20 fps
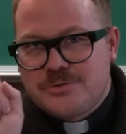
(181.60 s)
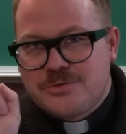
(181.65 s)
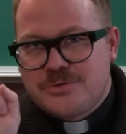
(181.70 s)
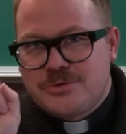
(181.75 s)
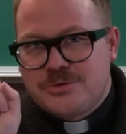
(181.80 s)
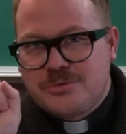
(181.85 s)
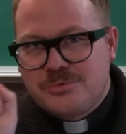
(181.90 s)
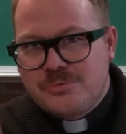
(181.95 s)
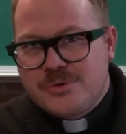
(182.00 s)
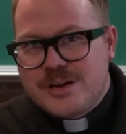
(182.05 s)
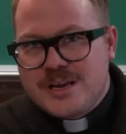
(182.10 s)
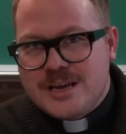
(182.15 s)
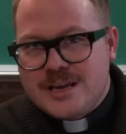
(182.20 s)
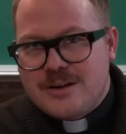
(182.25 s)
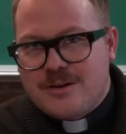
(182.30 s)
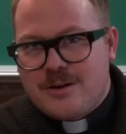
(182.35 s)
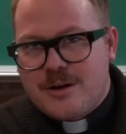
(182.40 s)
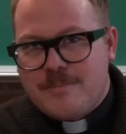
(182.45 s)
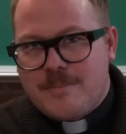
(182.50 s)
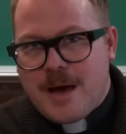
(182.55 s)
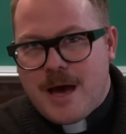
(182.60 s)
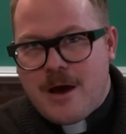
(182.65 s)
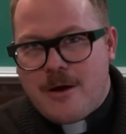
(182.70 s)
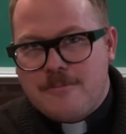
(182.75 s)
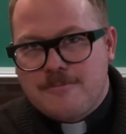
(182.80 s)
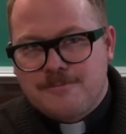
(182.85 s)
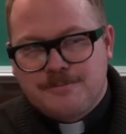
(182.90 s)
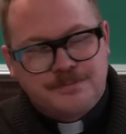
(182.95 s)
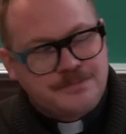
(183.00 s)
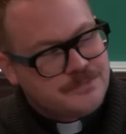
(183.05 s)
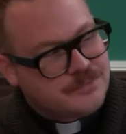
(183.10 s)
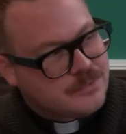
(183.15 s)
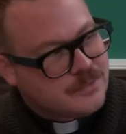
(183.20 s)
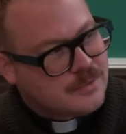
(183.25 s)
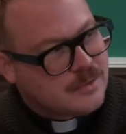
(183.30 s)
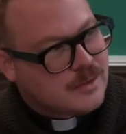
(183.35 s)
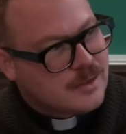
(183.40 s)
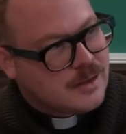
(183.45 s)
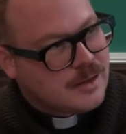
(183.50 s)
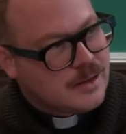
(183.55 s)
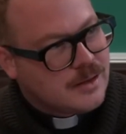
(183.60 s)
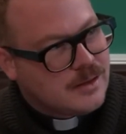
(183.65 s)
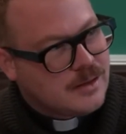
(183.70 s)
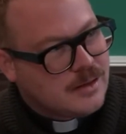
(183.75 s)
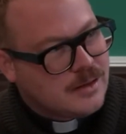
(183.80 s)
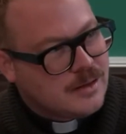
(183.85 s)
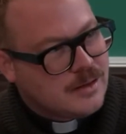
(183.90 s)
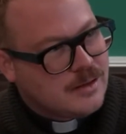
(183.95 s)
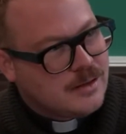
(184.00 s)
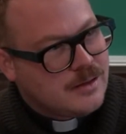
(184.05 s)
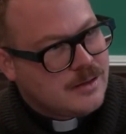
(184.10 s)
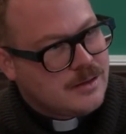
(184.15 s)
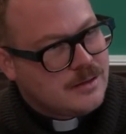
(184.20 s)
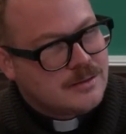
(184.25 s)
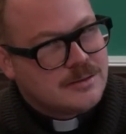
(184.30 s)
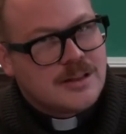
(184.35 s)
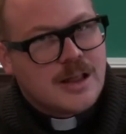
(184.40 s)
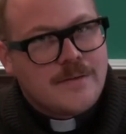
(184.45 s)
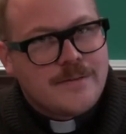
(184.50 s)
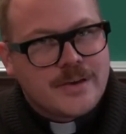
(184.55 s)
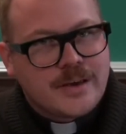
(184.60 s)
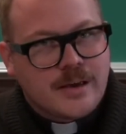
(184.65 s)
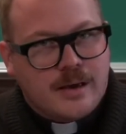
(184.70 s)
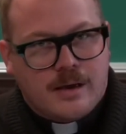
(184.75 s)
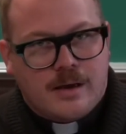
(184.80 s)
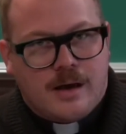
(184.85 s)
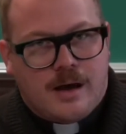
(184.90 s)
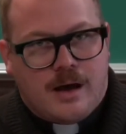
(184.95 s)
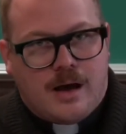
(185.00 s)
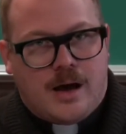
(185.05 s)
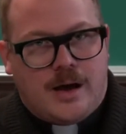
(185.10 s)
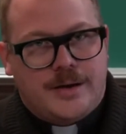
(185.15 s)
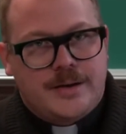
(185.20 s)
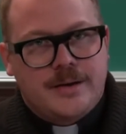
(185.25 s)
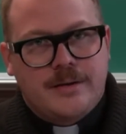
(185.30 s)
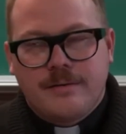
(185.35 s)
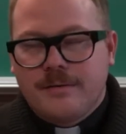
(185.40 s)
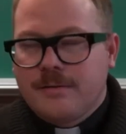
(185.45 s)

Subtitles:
3 are about loving God,